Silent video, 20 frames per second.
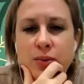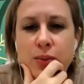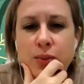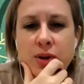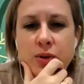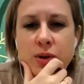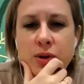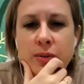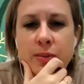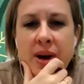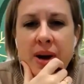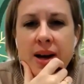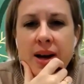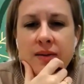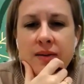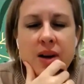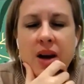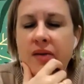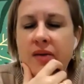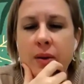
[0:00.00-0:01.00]
which we may have
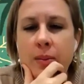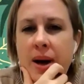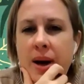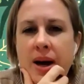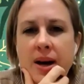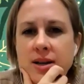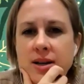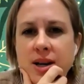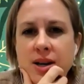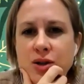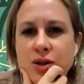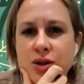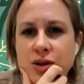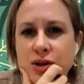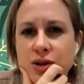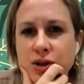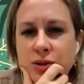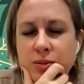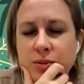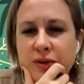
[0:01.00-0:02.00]
never paid attention
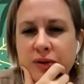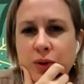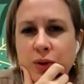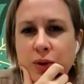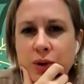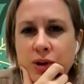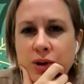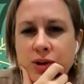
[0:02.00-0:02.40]
to before.